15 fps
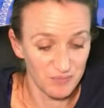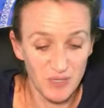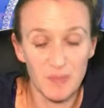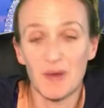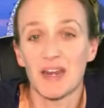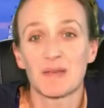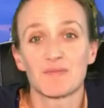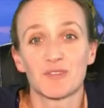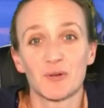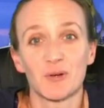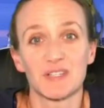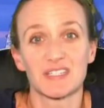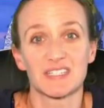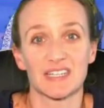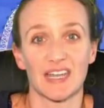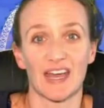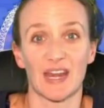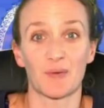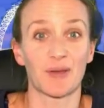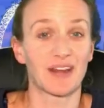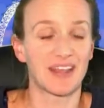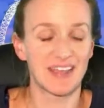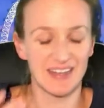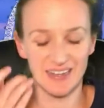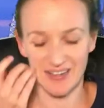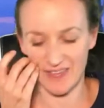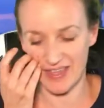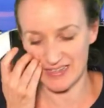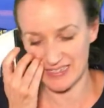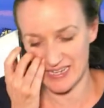put my name forward and I went in,
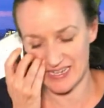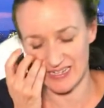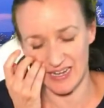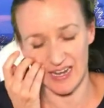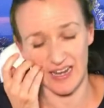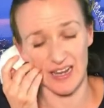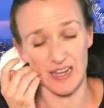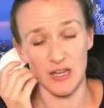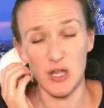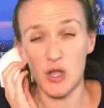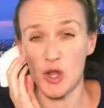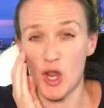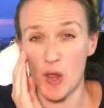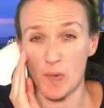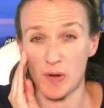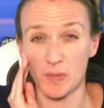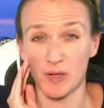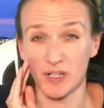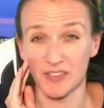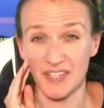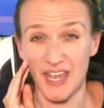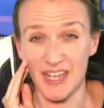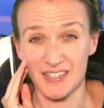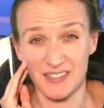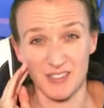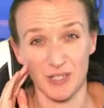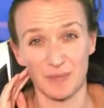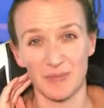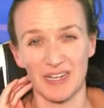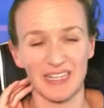and they did innumerable tests
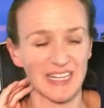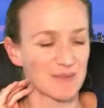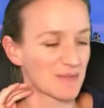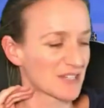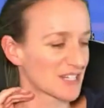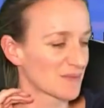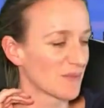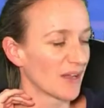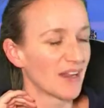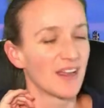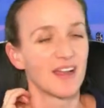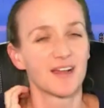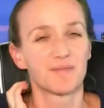on me, and they measured my